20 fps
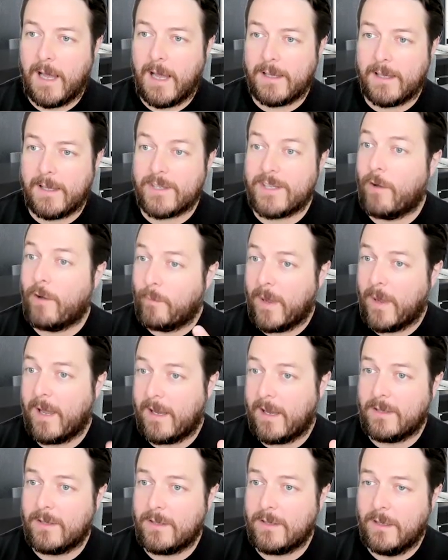and
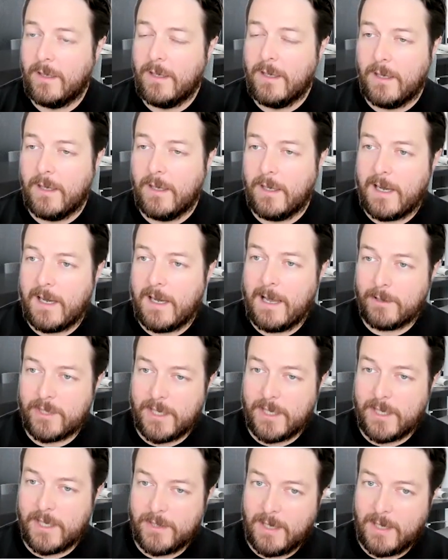self-paced. And Cloud
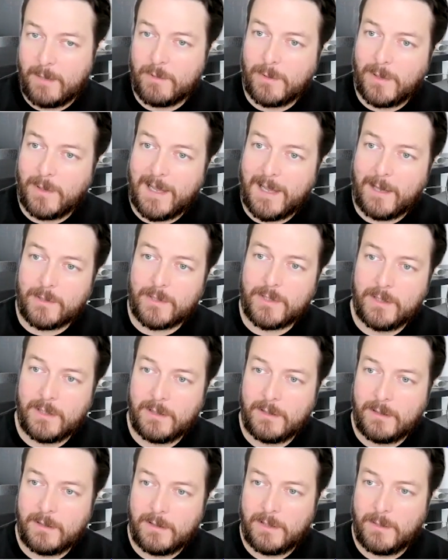Assess seems to allow us
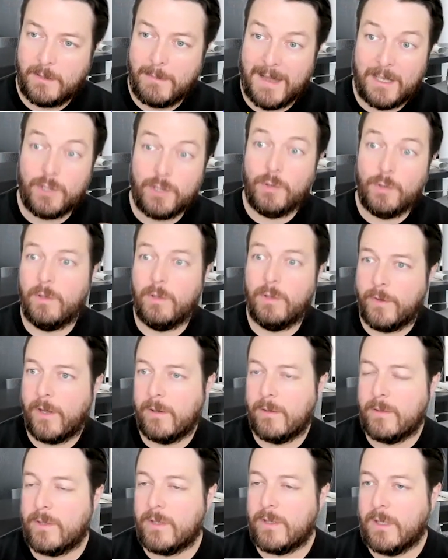to manage all of
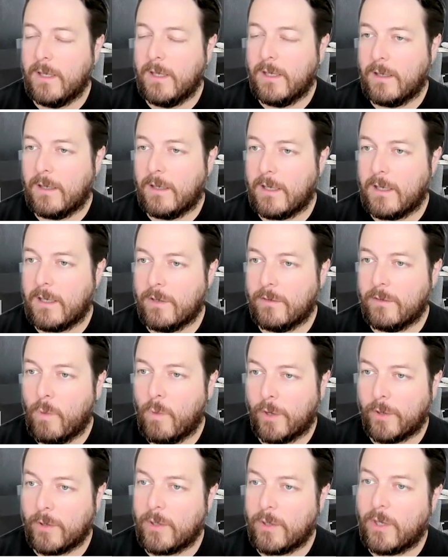those in sort
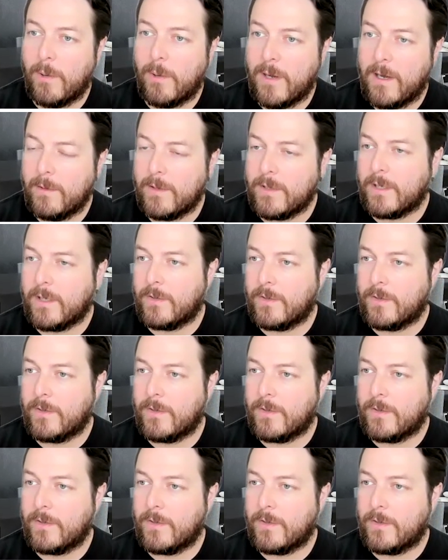of one coherent